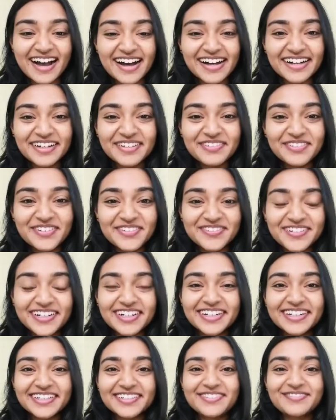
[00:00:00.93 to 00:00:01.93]
Hi
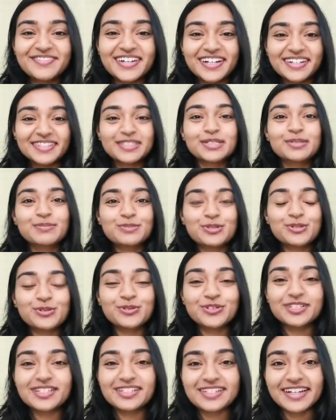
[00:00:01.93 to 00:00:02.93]
everyone, welcome
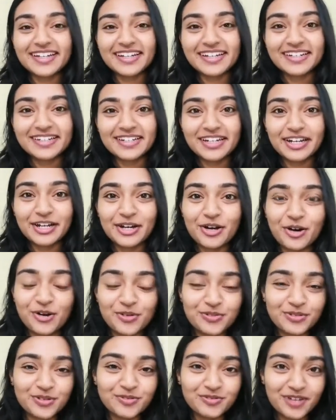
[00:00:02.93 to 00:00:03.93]
to the second day
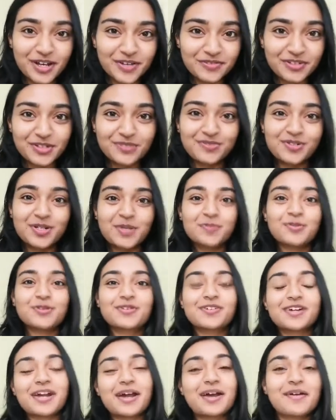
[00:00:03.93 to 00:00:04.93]
of the 5-day free
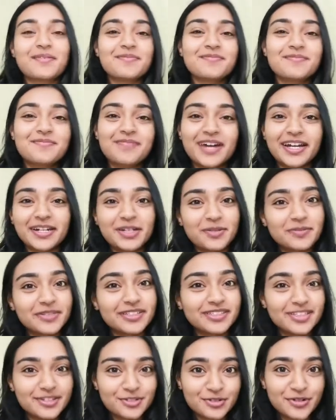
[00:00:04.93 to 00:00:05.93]
program. My name
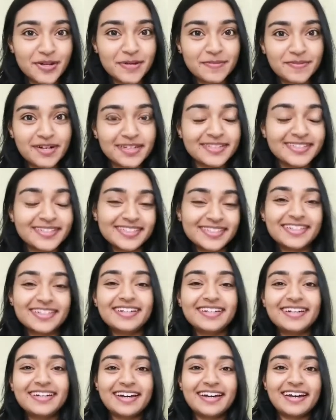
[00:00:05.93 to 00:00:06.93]
is Sanjana
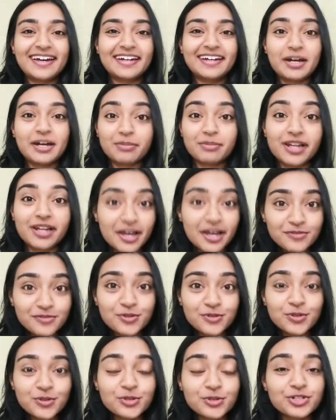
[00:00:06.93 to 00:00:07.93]
Mansingh and I'm a life
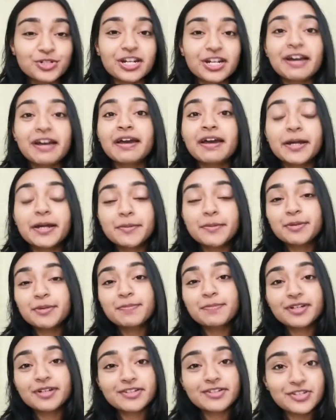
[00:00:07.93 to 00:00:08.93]
coach and I help
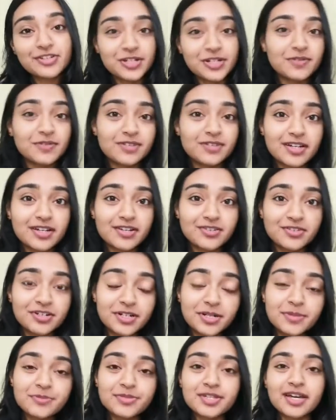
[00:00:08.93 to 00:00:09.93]
people achieve their
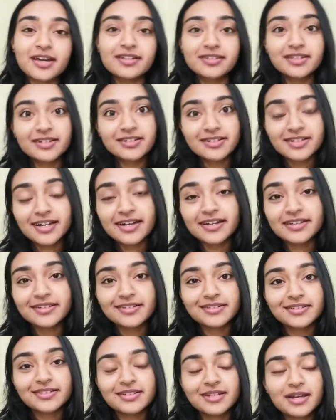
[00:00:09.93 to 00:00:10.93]
dreams and their
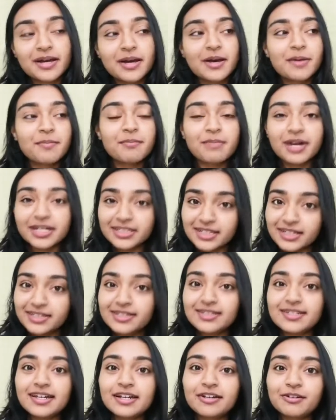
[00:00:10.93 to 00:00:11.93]
desires by the
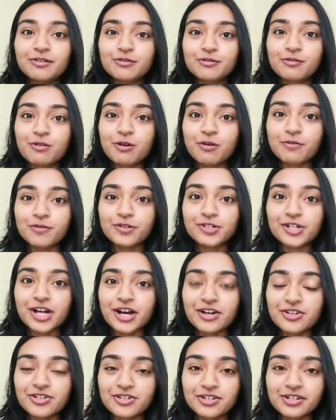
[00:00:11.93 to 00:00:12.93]
understanding of law of
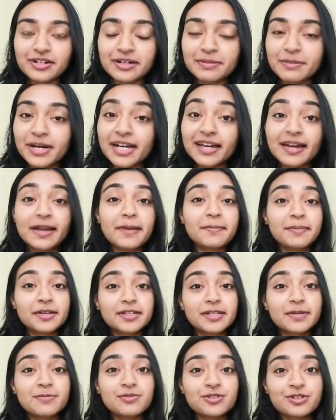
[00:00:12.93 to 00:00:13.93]
attraction and by
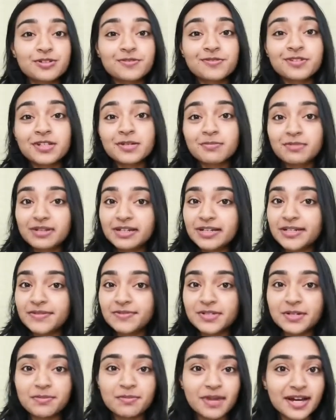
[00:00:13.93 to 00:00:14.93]
helping them shift their
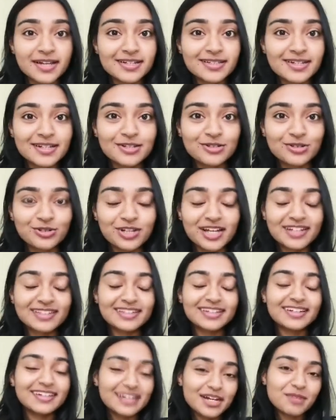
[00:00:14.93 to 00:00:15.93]
beliefs and mindset so
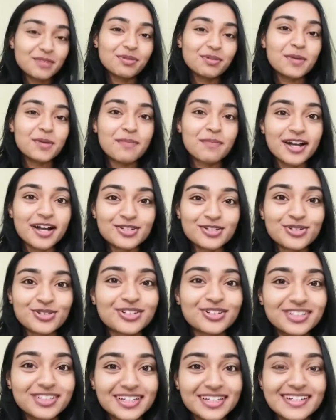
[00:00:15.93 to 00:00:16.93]
that they can be a match to
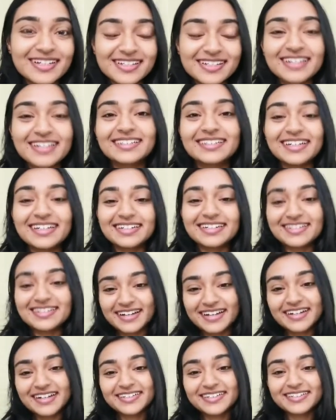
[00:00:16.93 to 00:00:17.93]
the things that they
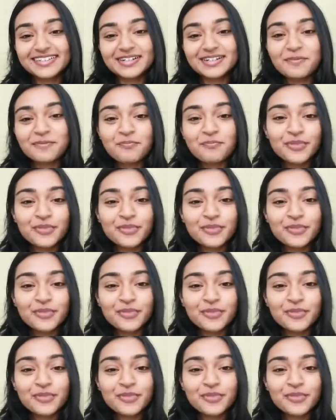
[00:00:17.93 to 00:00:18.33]
desire.